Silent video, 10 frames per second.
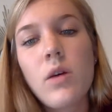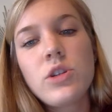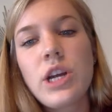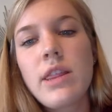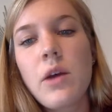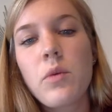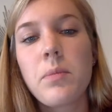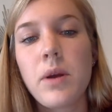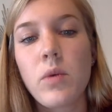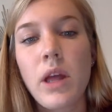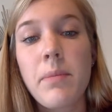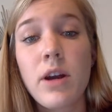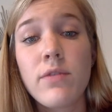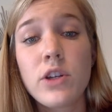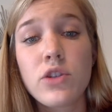which I think would be really
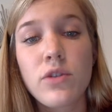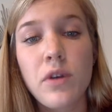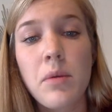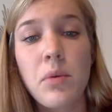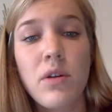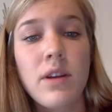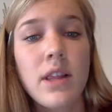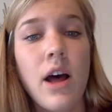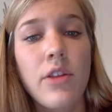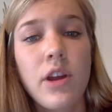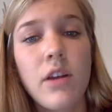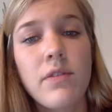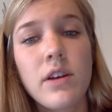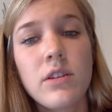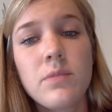beneficial for improving the healthcare
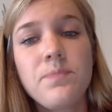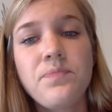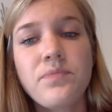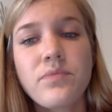field.